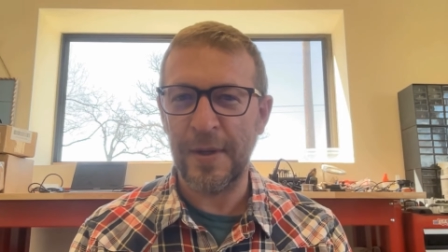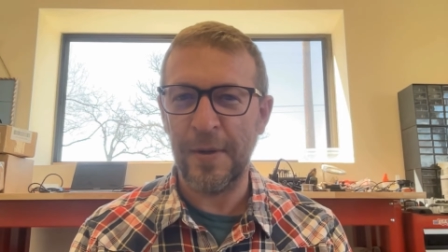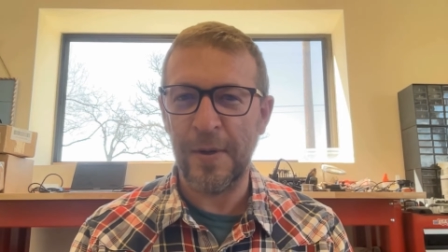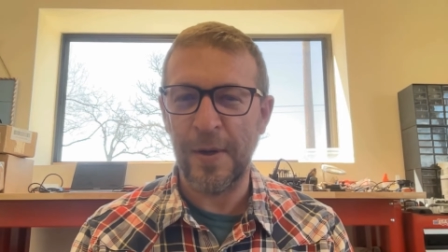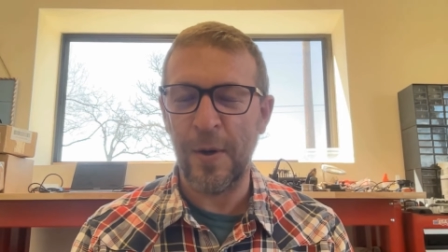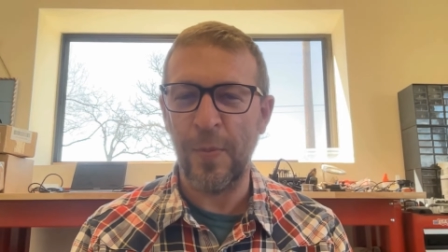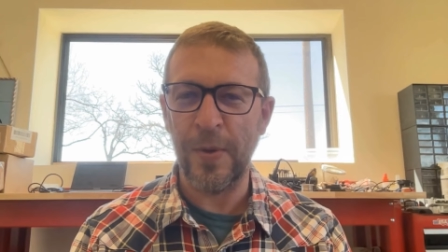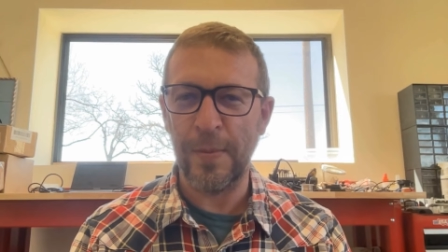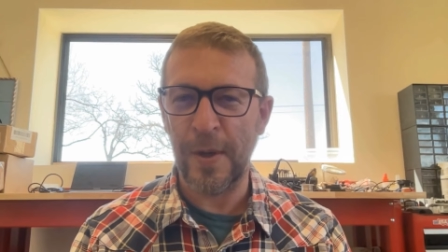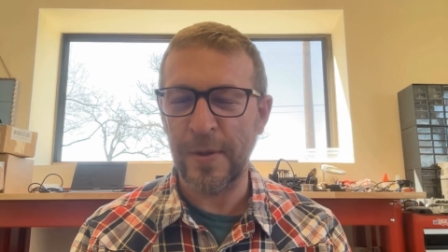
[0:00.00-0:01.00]
You can
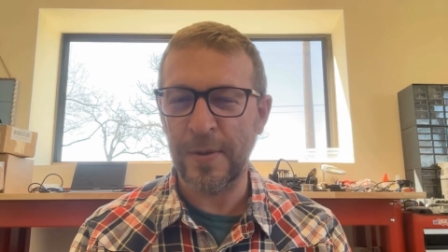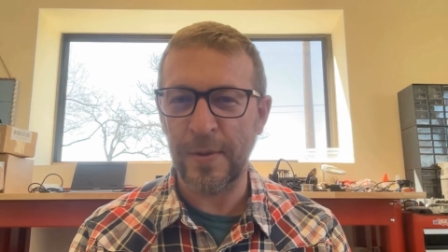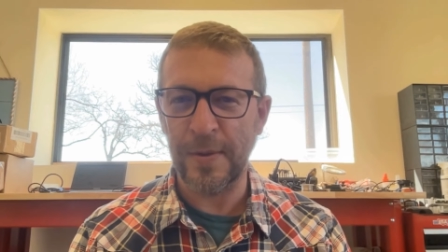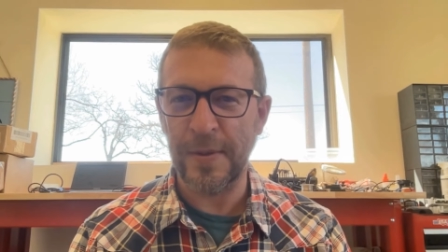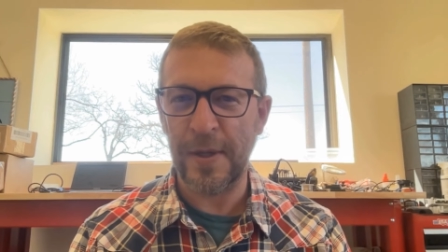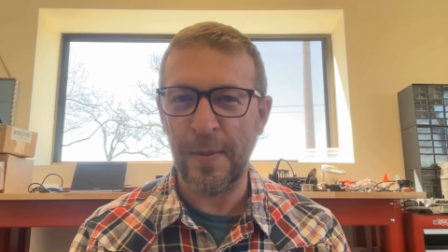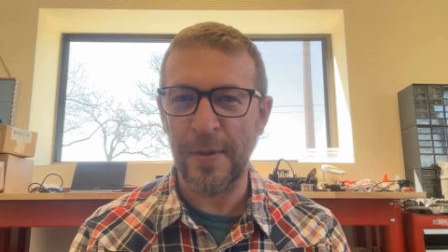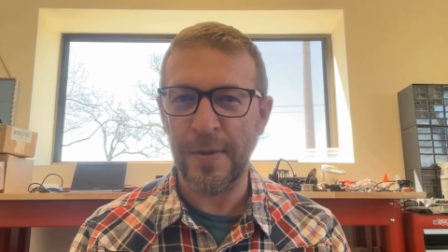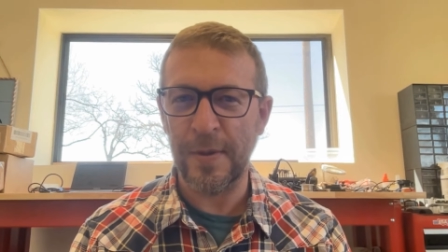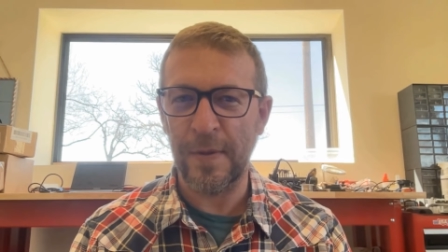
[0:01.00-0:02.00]
open most old
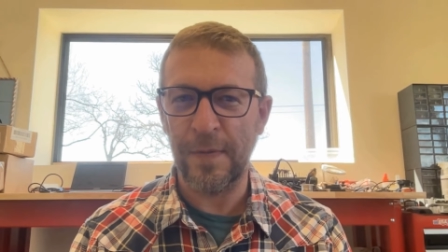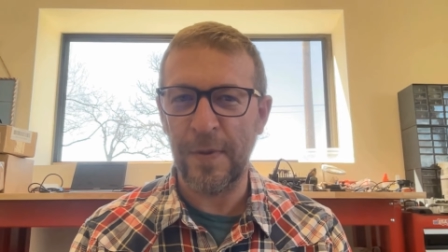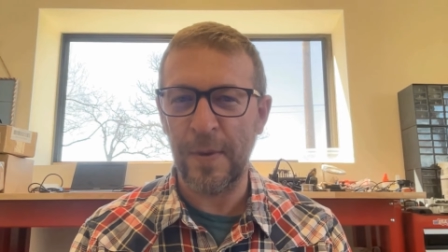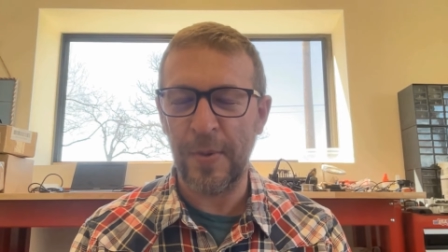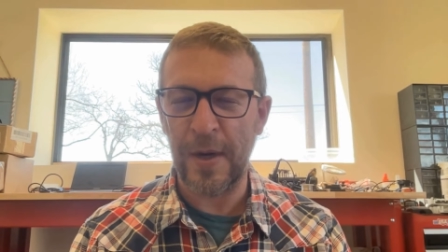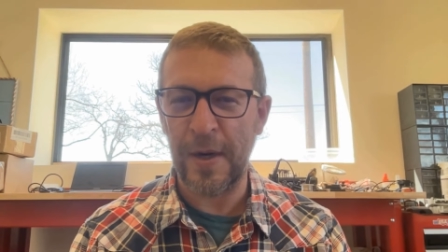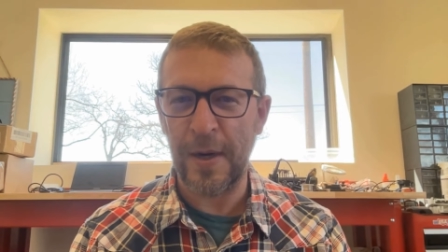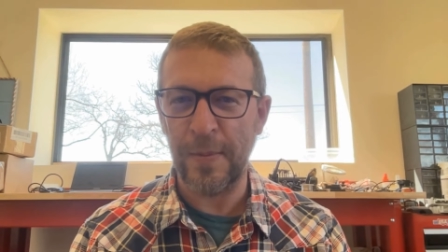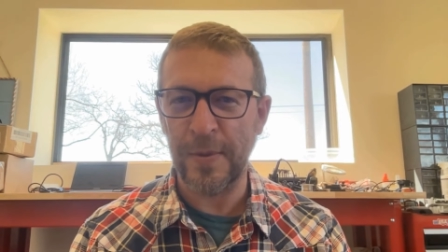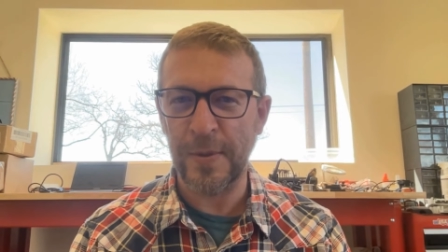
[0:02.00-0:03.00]
skimmers and they're full of
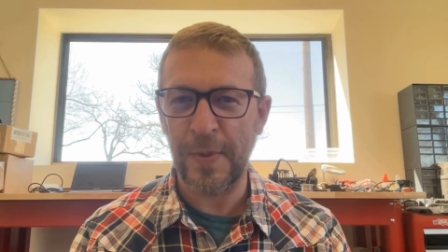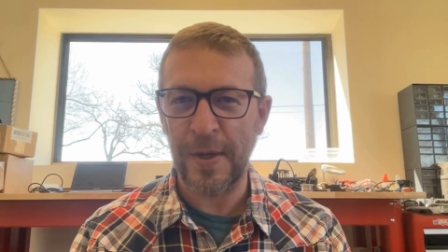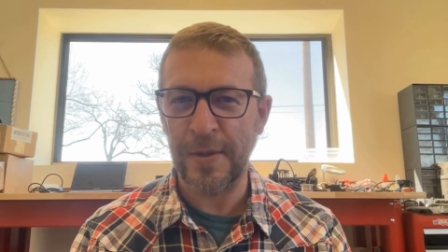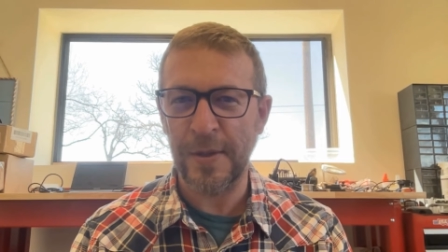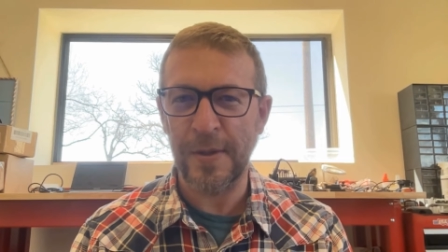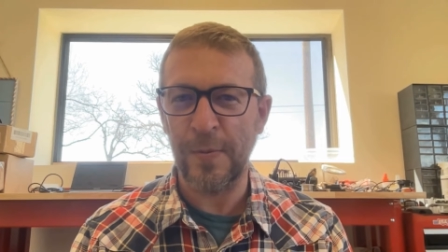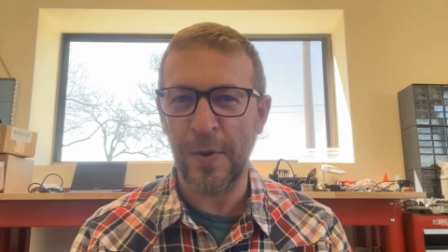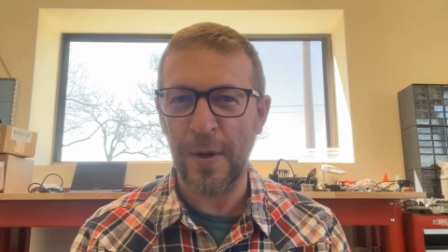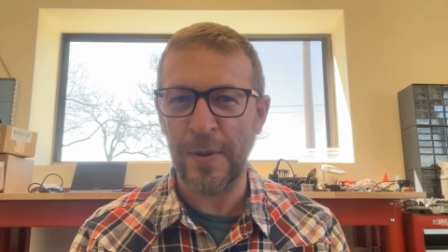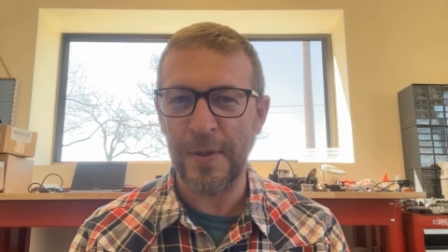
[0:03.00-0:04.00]
pineapple sponges, and
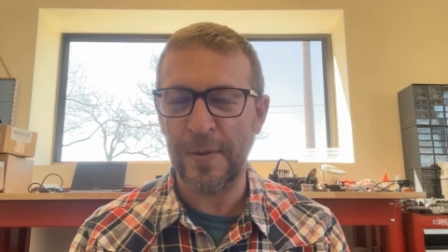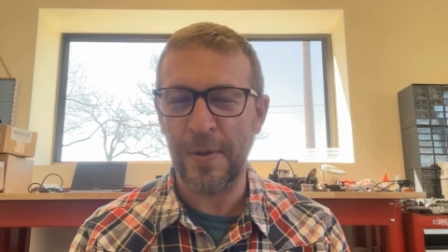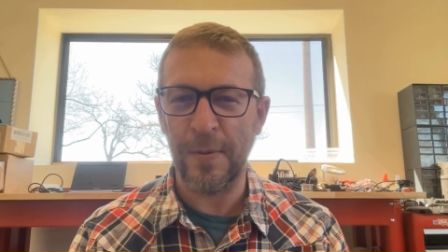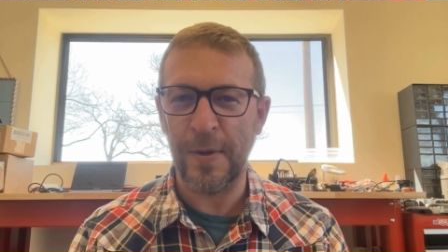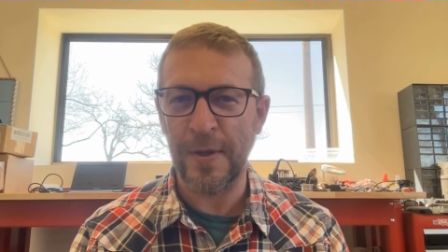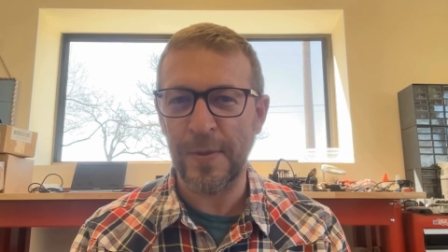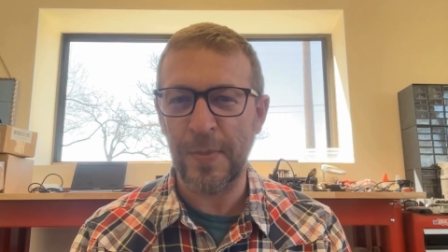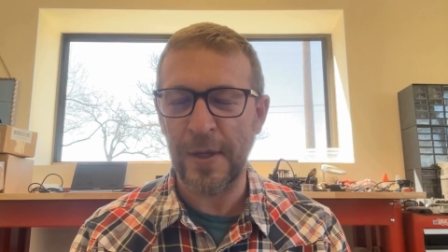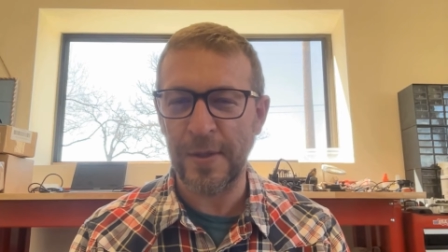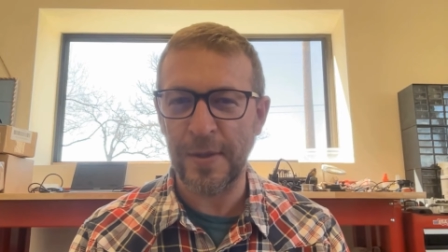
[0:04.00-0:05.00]
we're always told, well,
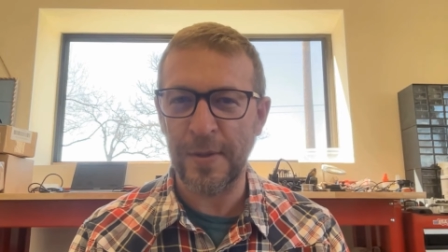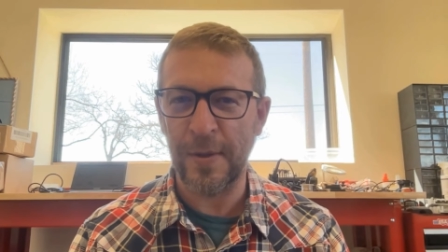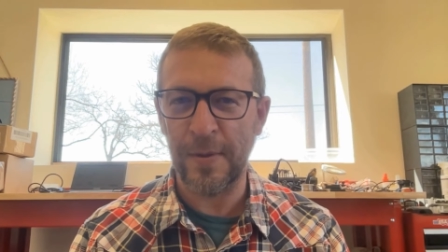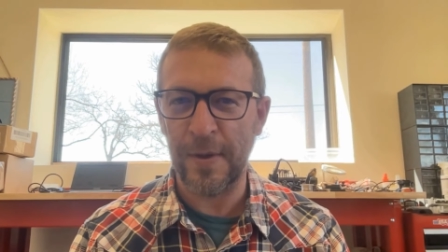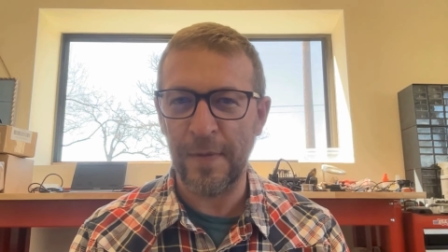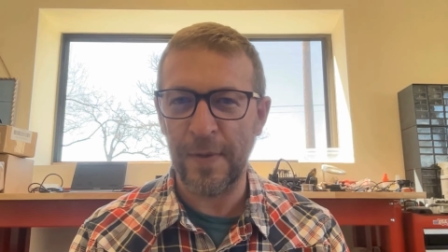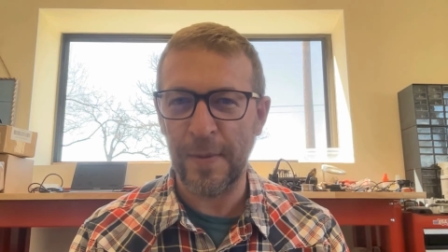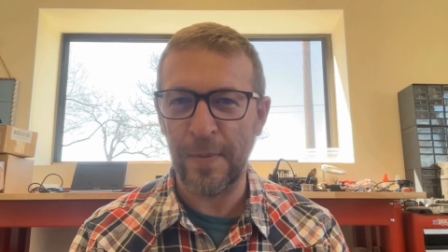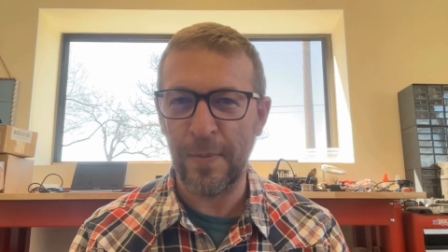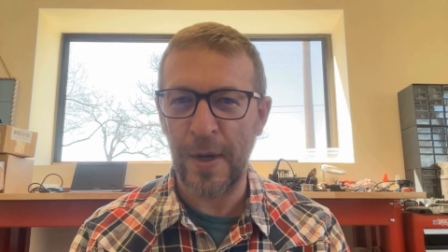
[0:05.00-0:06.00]
sponges don't live
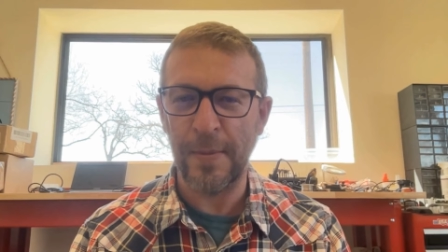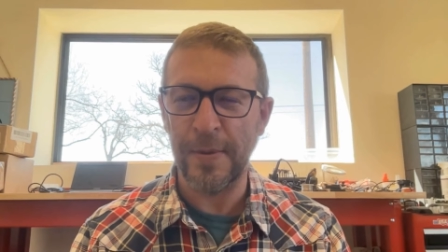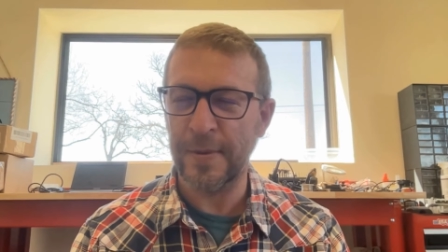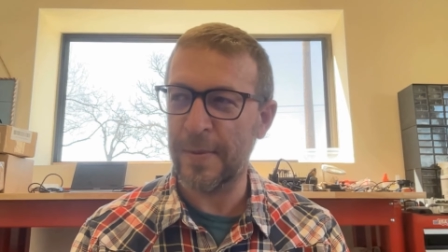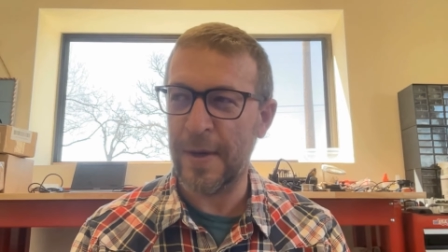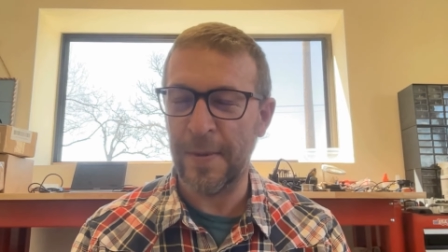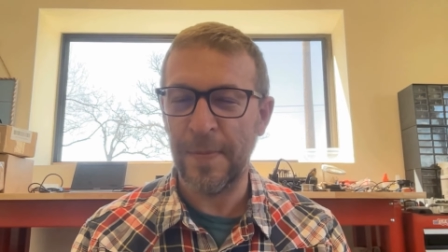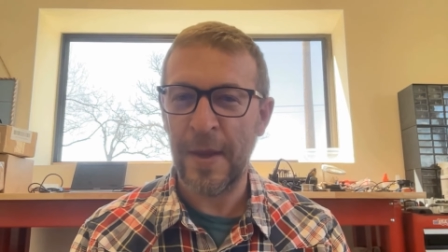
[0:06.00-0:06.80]
in bubbles. Well,